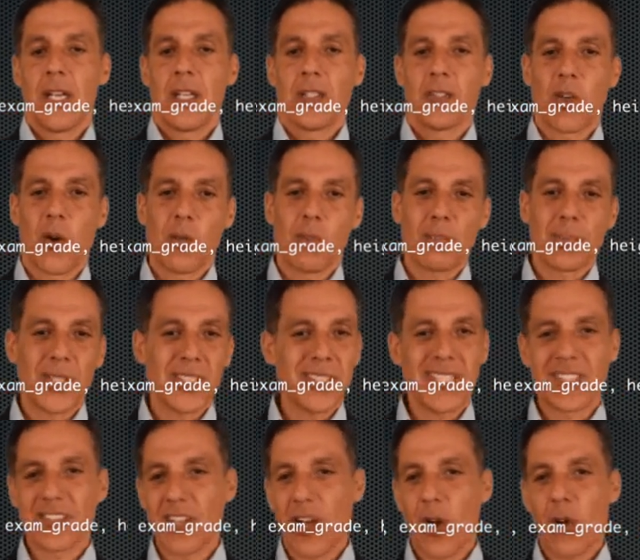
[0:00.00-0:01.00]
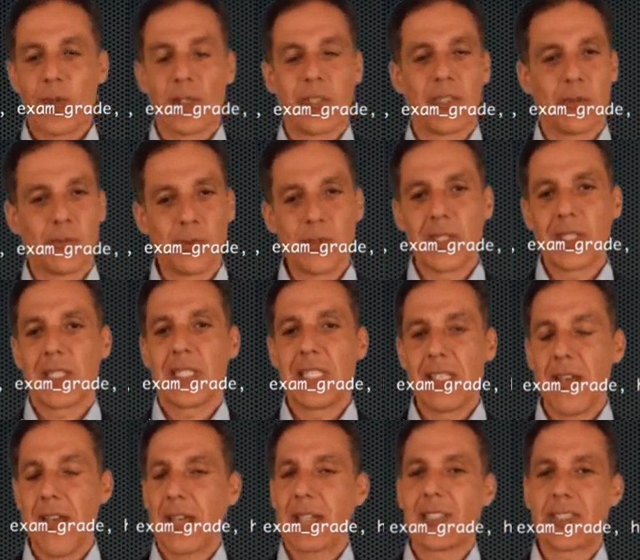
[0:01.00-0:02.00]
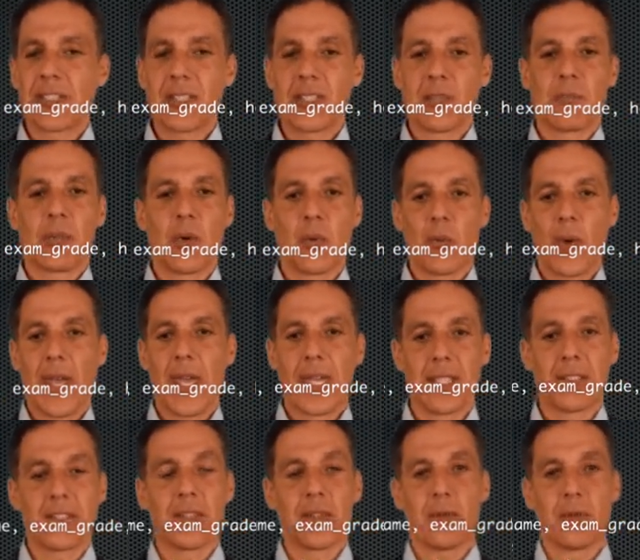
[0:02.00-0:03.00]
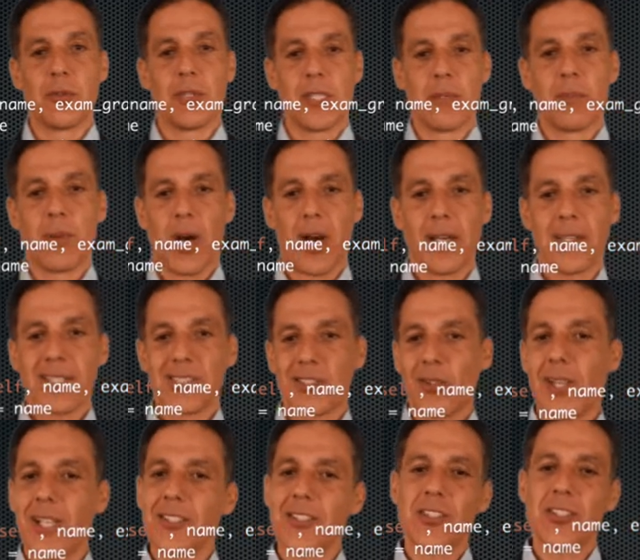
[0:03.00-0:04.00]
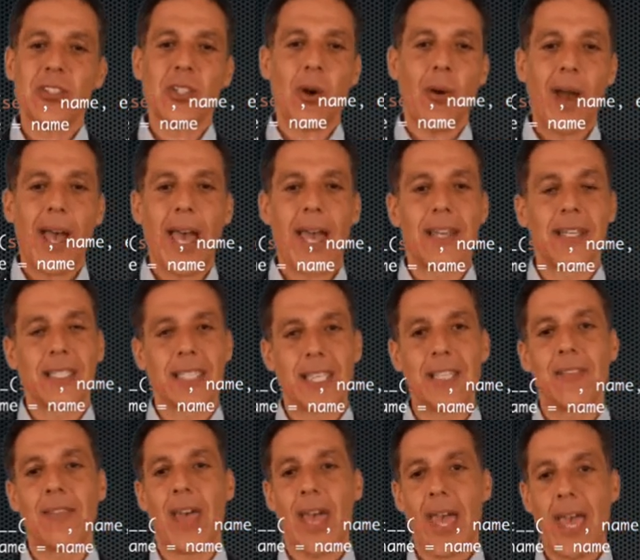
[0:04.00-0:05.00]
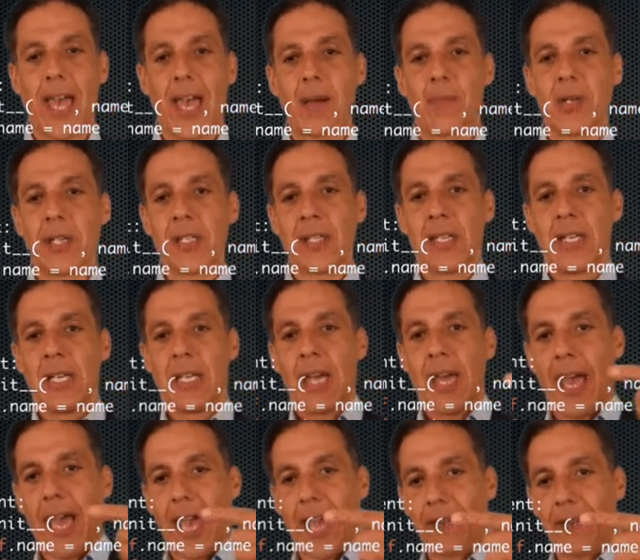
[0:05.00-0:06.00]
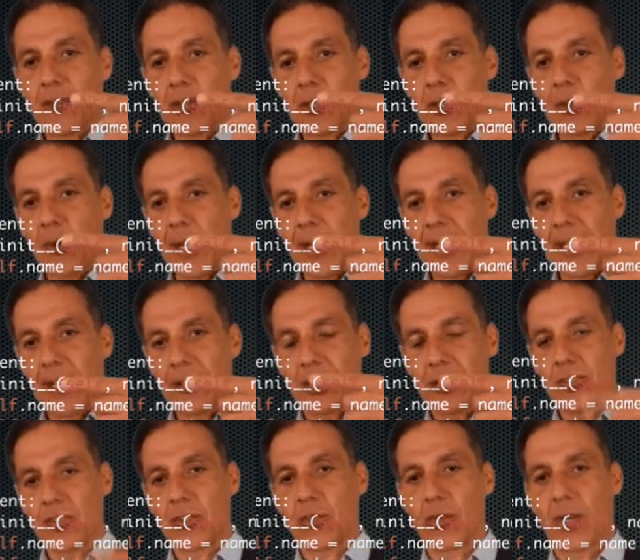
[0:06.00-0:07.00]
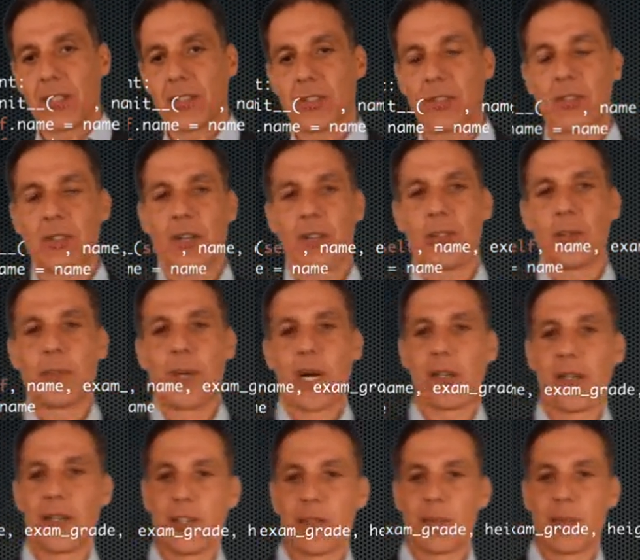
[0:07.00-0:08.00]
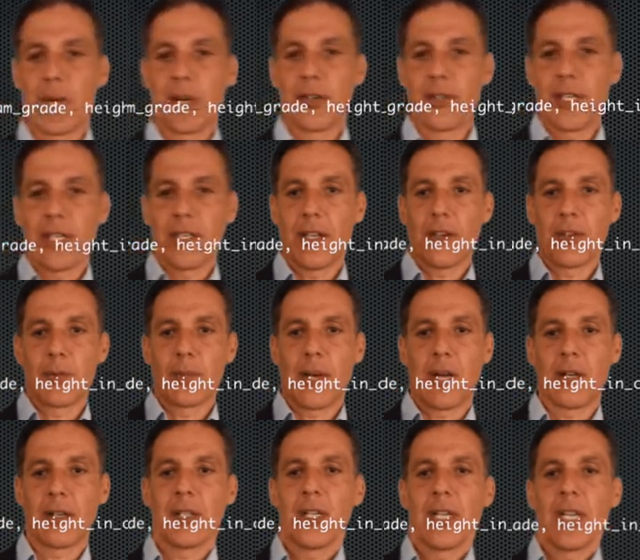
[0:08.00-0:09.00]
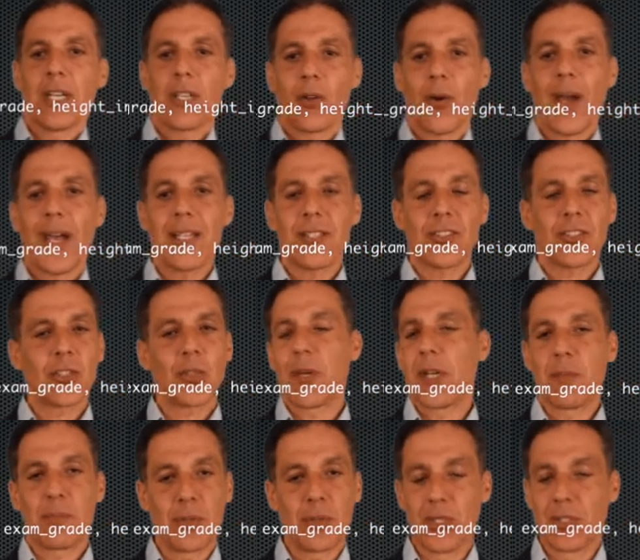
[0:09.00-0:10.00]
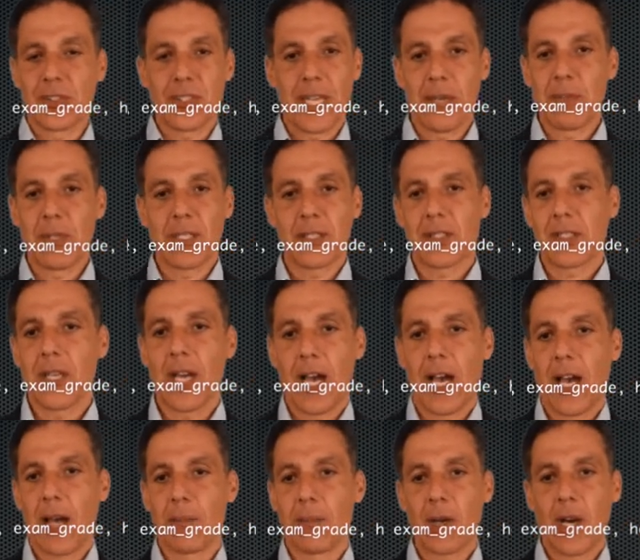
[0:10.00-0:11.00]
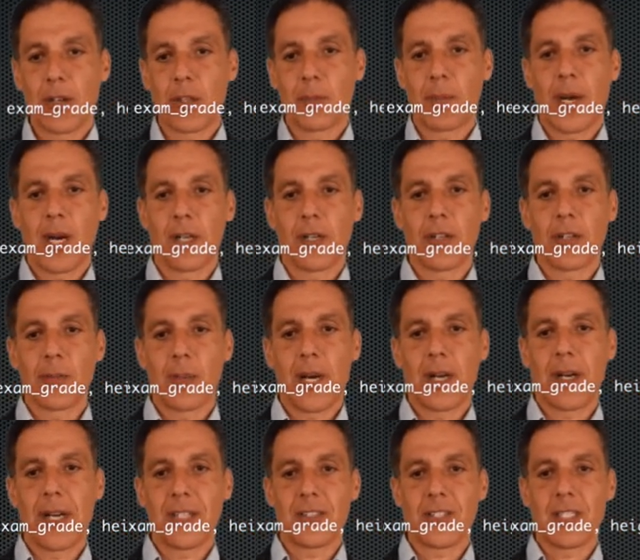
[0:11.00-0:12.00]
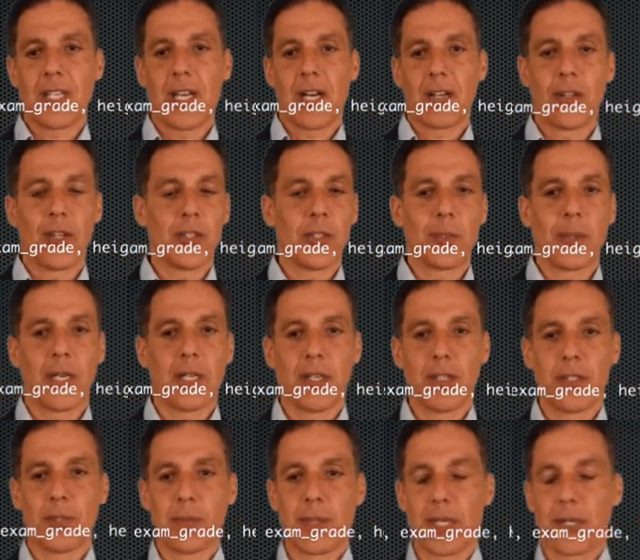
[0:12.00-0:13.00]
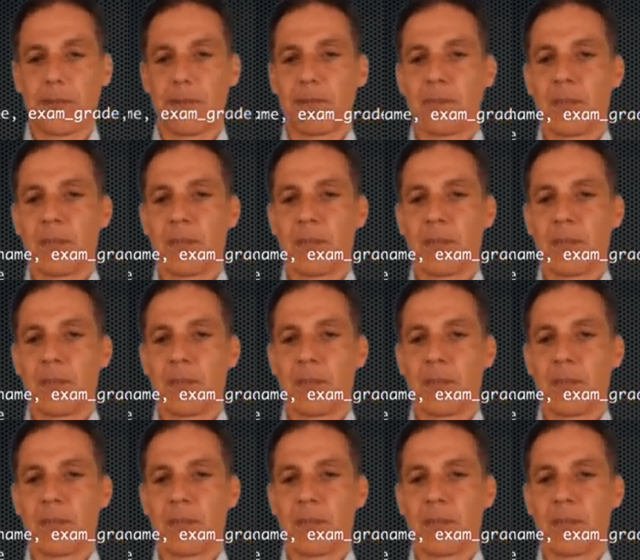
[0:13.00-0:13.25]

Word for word: So printing is always a really nice, simple way to debug. And so let's just go ahead and get in the habit after creating our constructor, underbar, underbar, init, underbar, go ahead and just create a print statement. Um, underbar, underbar, str, underbar, underbar.